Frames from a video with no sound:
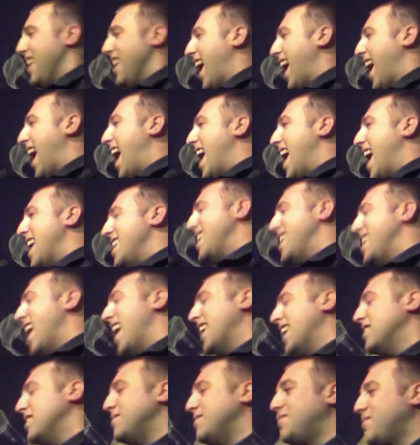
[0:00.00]
And
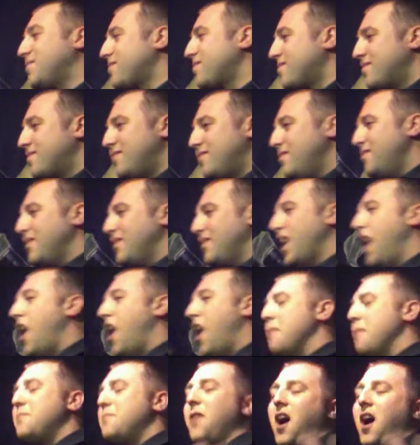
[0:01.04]

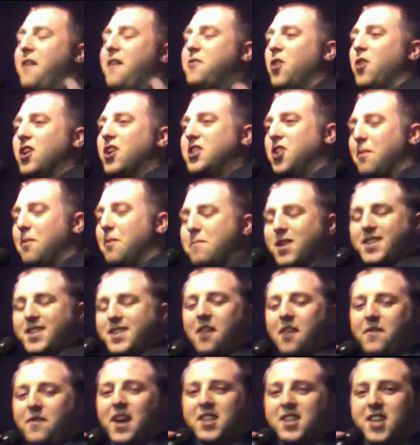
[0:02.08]
I've got a job
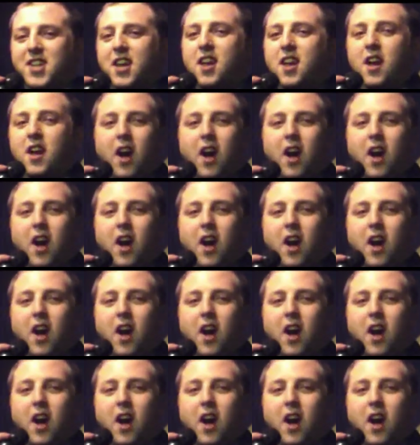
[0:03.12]
myself, actually.